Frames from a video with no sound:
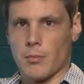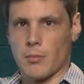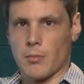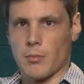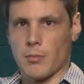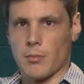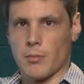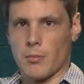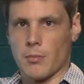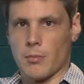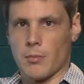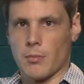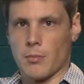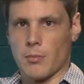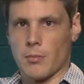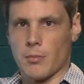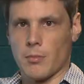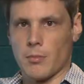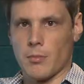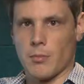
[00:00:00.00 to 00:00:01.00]

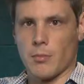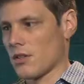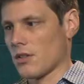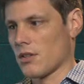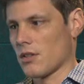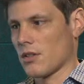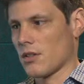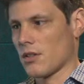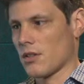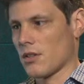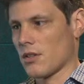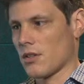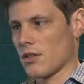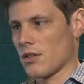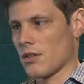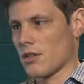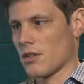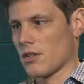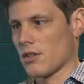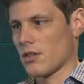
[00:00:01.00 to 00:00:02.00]

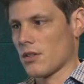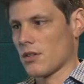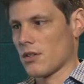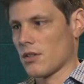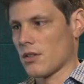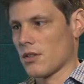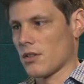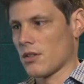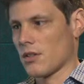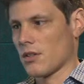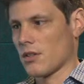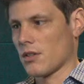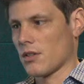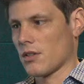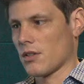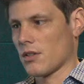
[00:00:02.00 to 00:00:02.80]
(no one is talking)